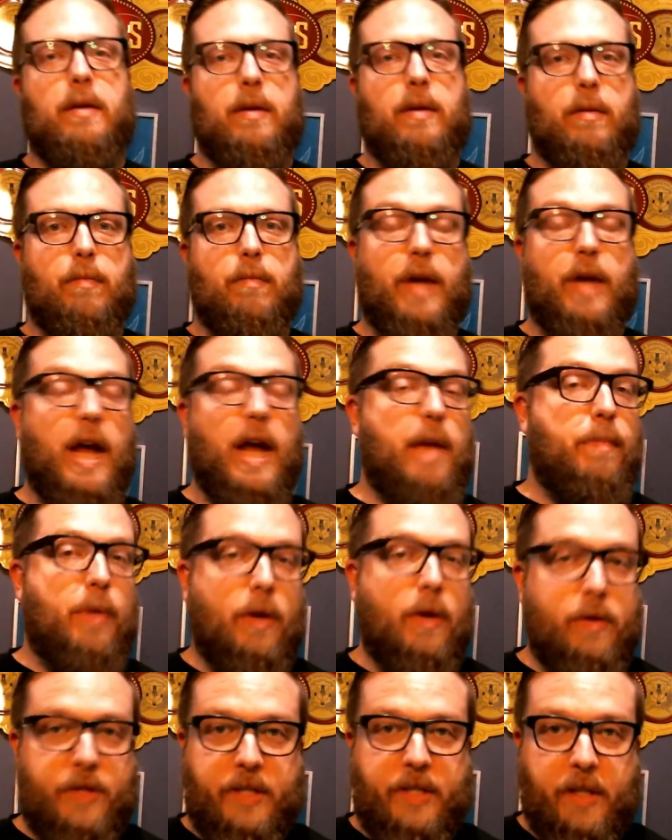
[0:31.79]
But I
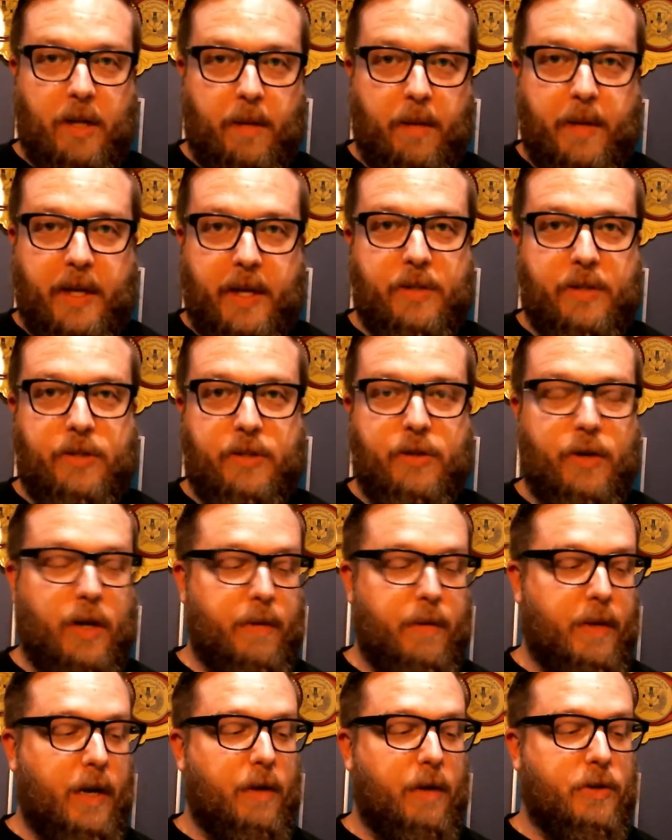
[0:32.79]
posted on my
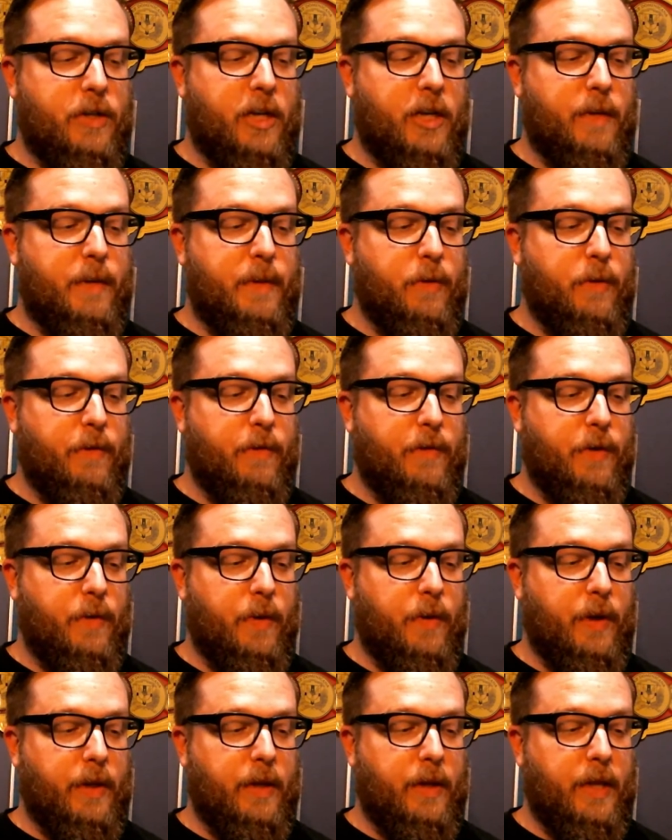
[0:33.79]
Instagram that I was going to be
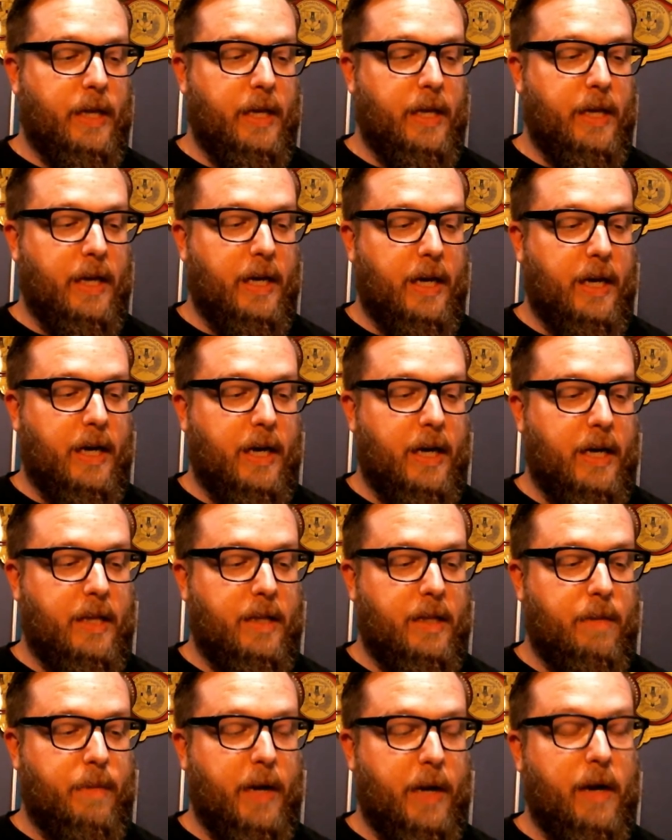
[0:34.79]
reviewing the uh,
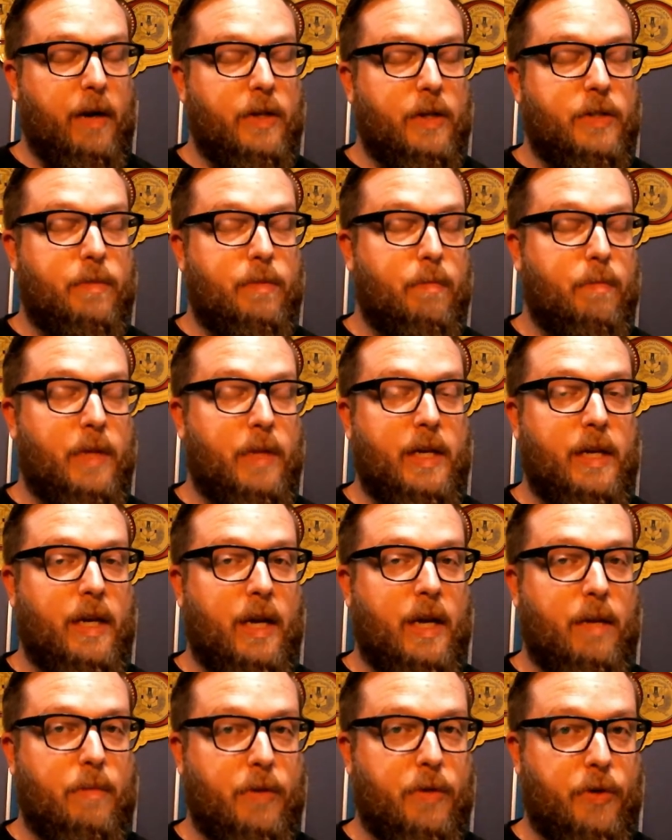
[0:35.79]
the Paris
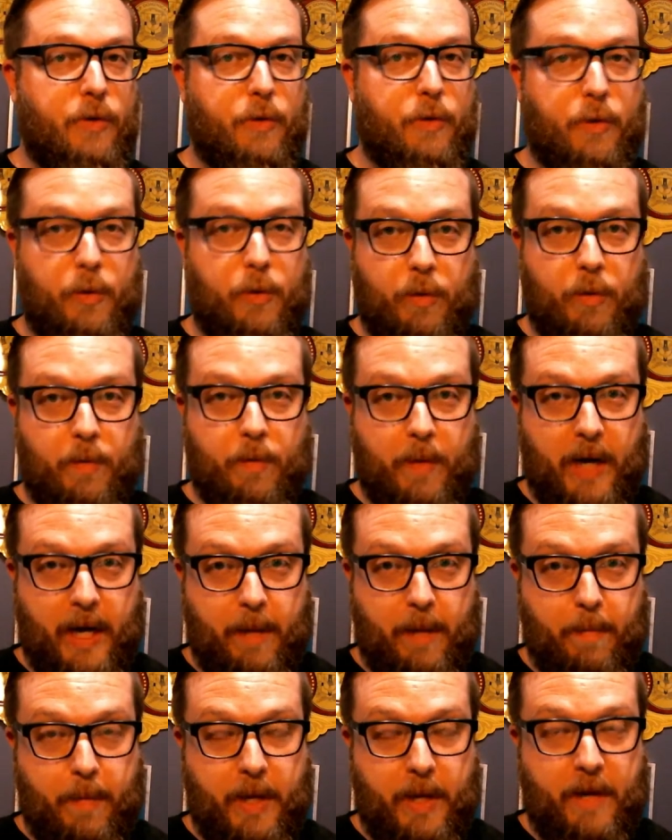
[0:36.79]
Midnight Maduro
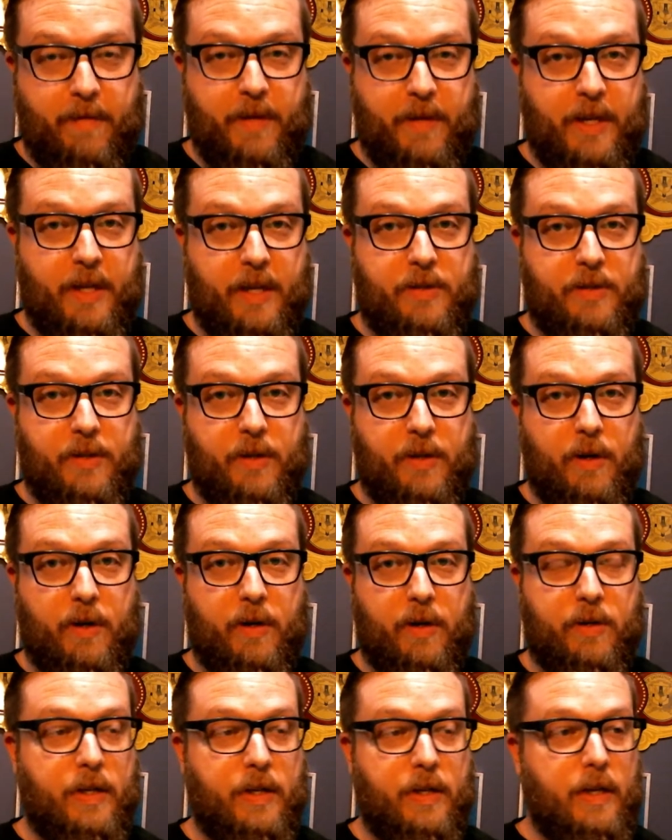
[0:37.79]
by Benavides
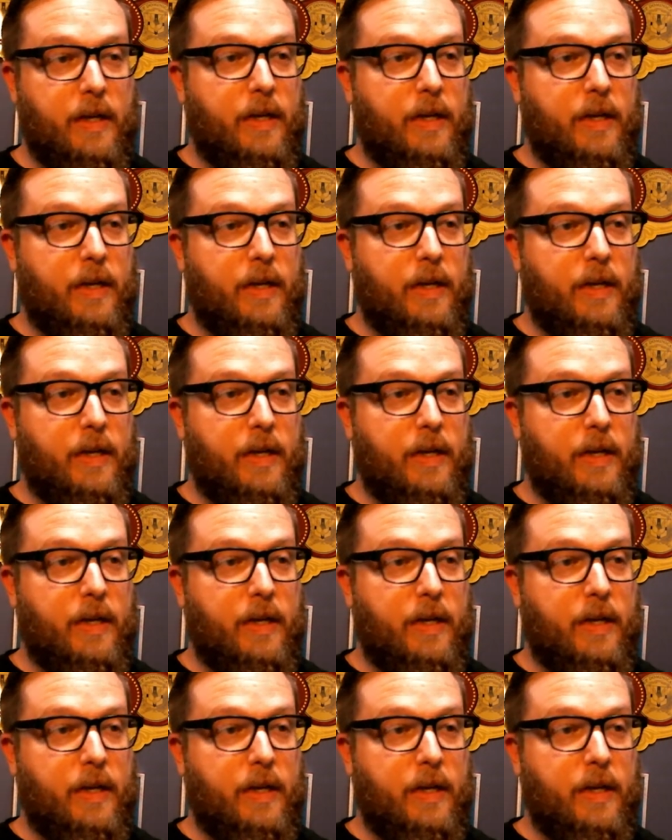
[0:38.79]
Cigars.